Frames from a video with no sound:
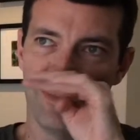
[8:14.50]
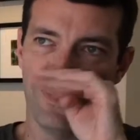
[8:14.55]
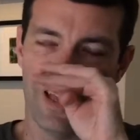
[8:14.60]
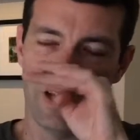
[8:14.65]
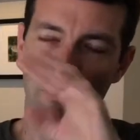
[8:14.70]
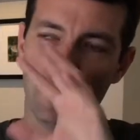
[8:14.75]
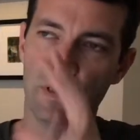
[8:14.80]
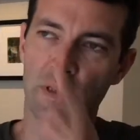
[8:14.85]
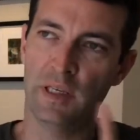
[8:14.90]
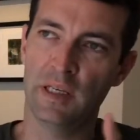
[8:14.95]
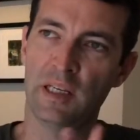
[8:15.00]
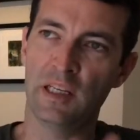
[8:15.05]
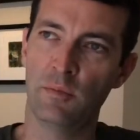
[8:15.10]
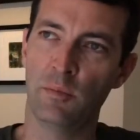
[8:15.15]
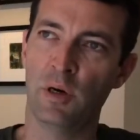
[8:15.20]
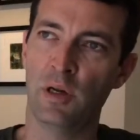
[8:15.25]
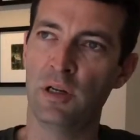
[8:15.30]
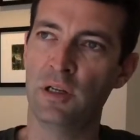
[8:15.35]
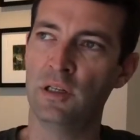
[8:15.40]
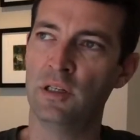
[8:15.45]
I've been thinking
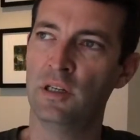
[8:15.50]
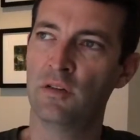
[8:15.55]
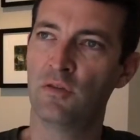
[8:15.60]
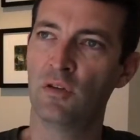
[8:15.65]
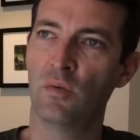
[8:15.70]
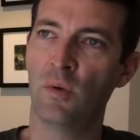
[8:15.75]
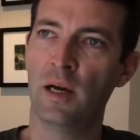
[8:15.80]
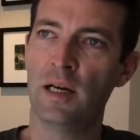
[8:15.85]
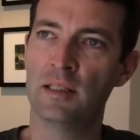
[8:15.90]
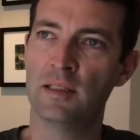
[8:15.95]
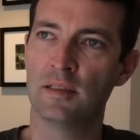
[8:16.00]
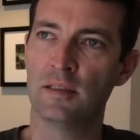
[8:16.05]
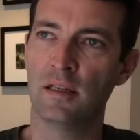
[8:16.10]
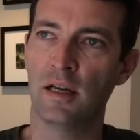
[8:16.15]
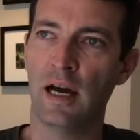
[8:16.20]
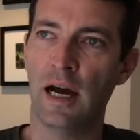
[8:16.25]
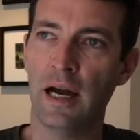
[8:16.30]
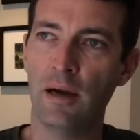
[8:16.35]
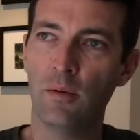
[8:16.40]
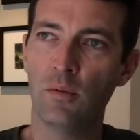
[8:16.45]
about it in different ways, and
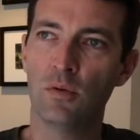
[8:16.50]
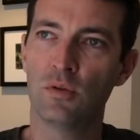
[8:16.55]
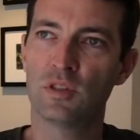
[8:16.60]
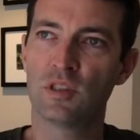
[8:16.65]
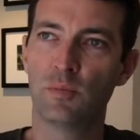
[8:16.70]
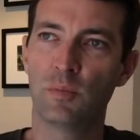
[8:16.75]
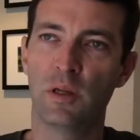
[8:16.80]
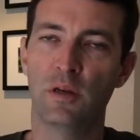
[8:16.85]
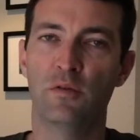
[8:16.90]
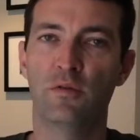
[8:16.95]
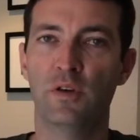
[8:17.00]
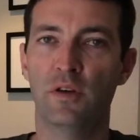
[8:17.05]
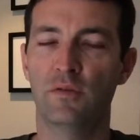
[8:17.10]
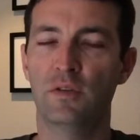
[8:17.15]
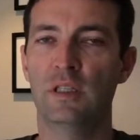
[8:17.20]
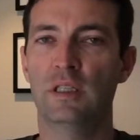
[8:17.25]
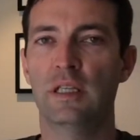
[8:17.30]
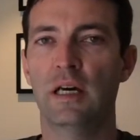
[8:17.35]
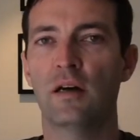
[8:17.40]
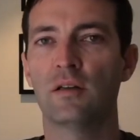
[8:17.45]
I will spend
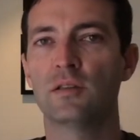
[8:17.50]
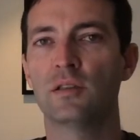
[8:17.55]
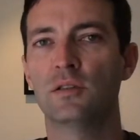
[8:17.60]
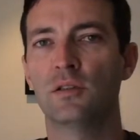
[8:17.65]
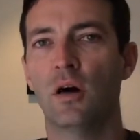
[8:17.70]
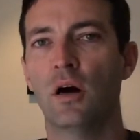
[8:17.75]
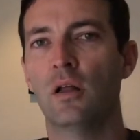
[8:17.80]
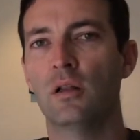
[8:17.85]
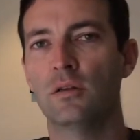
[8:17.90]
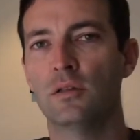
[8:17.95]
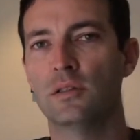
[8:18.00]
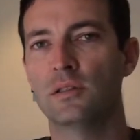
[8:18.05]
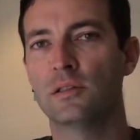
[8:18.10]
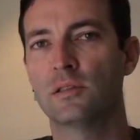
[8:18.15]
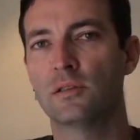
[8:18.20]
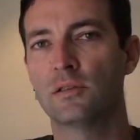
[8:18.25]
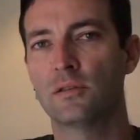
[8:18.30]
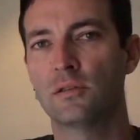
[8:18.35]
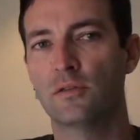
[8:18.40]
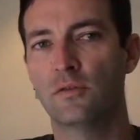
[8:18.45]
$50,000
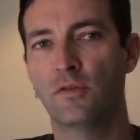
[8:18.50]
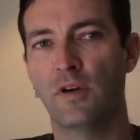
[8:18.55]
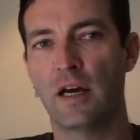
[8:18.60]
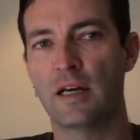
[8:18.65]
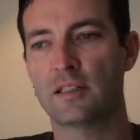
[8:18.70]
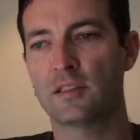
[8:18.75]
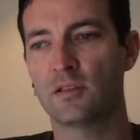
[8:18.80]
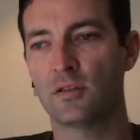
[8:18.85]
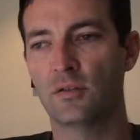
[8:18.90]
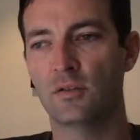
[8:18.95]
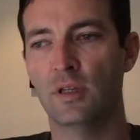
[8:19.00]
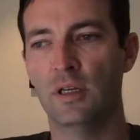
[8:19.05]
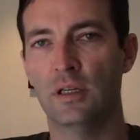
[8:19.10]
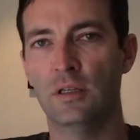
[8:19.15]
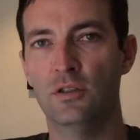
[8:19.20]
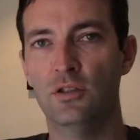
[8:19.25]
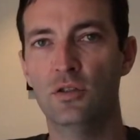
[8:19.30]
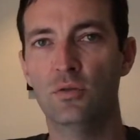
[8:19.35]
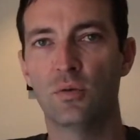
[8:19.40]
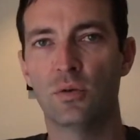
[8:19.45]
faster
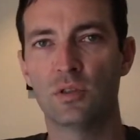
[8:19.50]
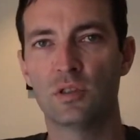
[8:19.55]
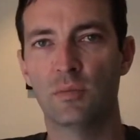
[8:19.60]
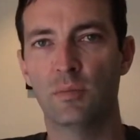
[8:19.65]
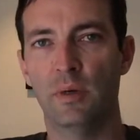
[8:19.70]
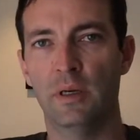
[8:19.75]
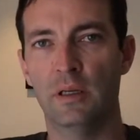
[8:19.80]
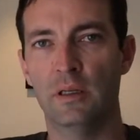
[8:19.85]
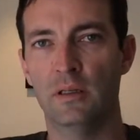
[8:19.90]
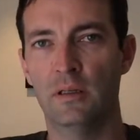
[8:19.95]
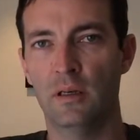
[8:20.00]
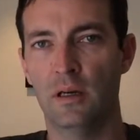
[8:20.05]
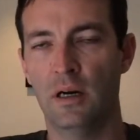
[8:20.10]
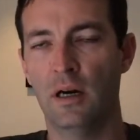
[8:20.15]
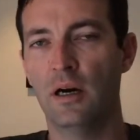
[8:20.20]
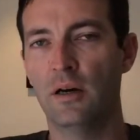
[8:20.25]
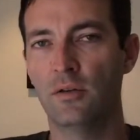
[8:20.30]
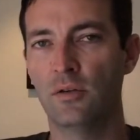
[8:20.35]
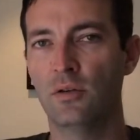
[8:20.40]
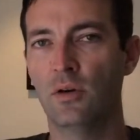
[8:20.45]
than you will spend
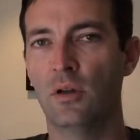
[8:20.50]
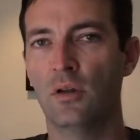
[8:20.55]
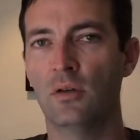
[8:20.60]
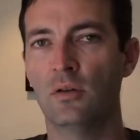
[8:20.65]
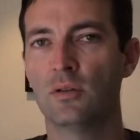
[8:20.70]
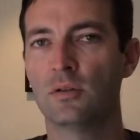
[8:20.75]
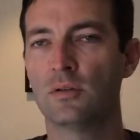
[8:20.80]
$100.